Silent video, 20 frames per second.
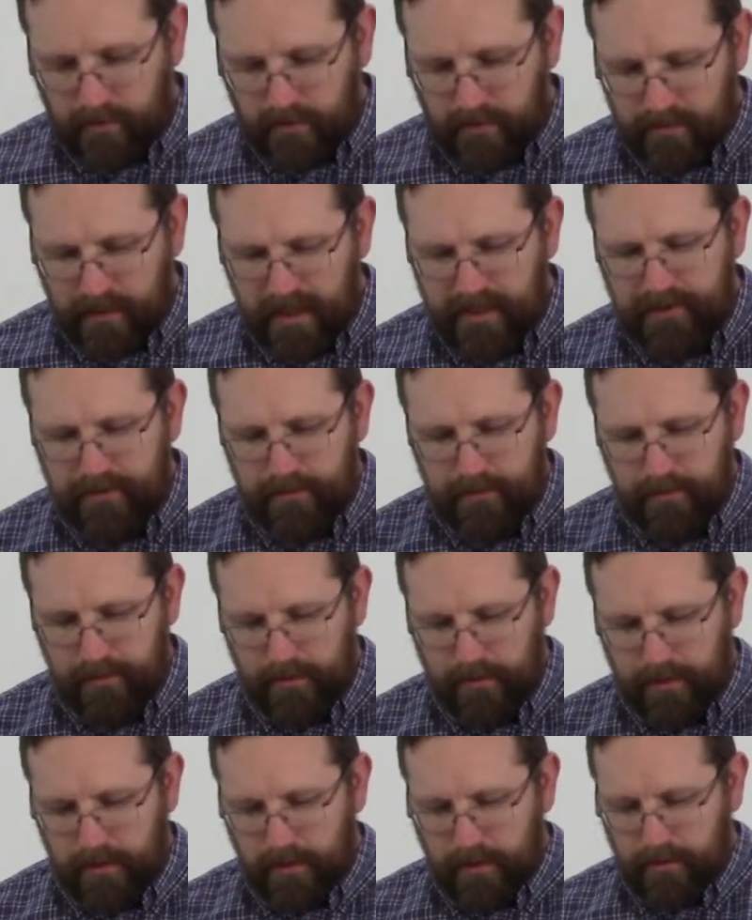Next,
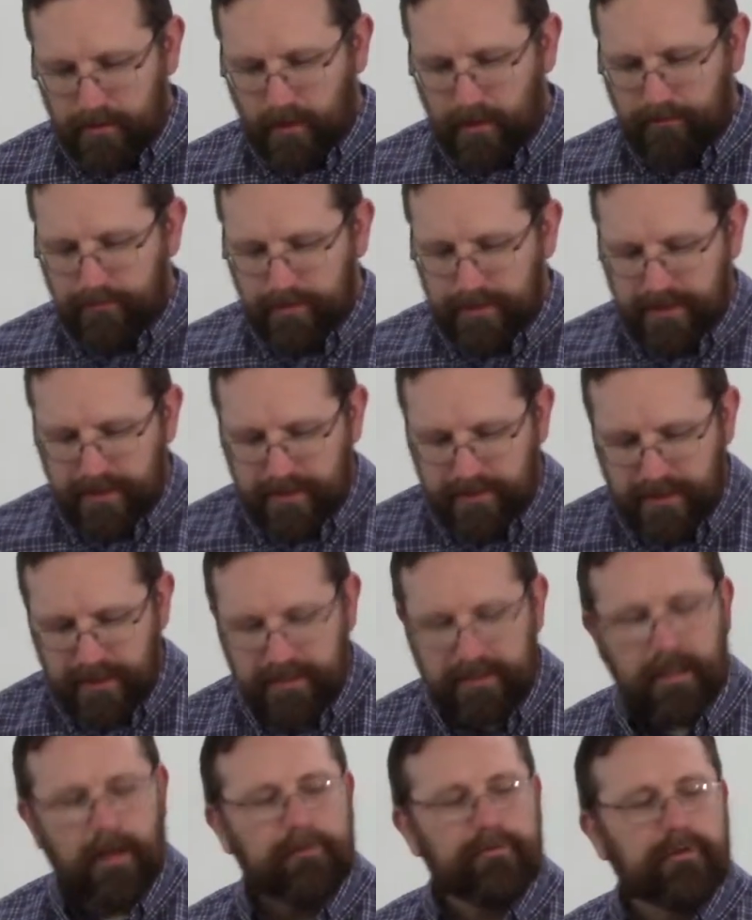John
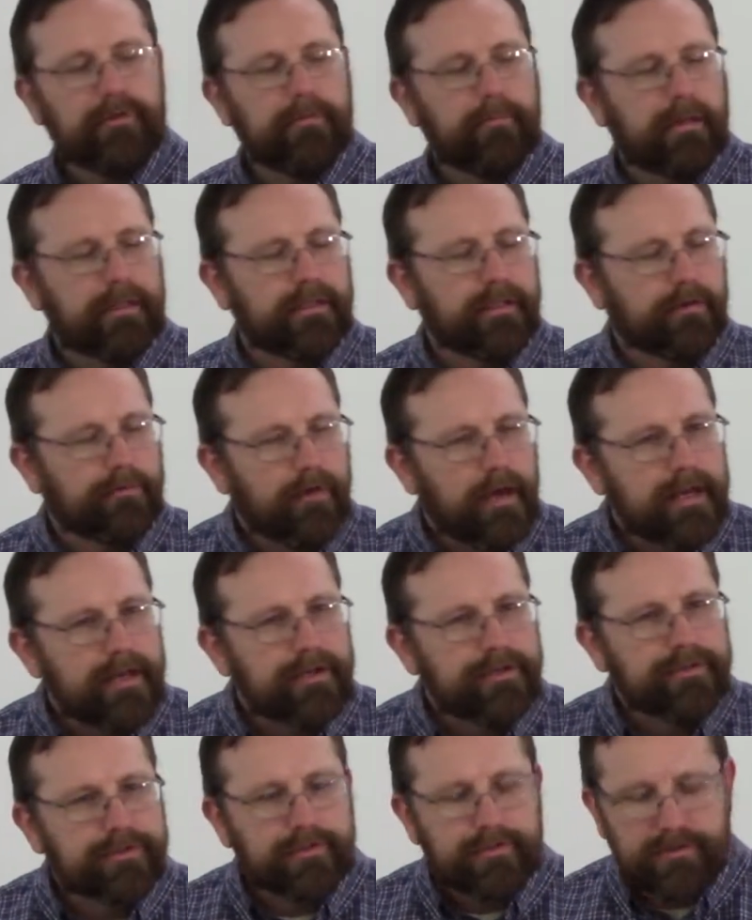3.16 tells us about the
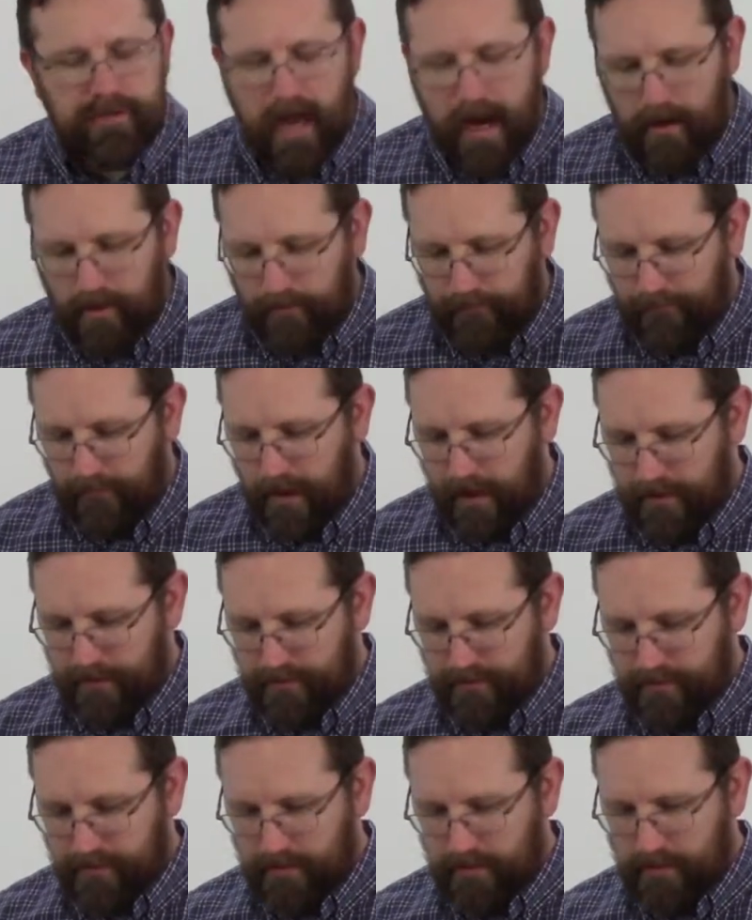greatest
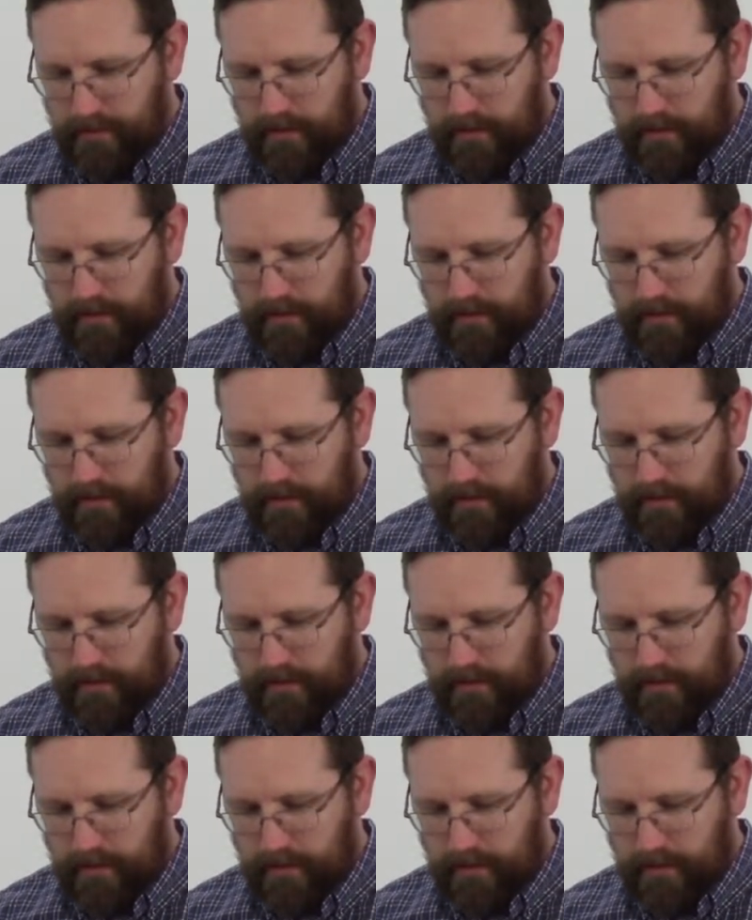sacrifice.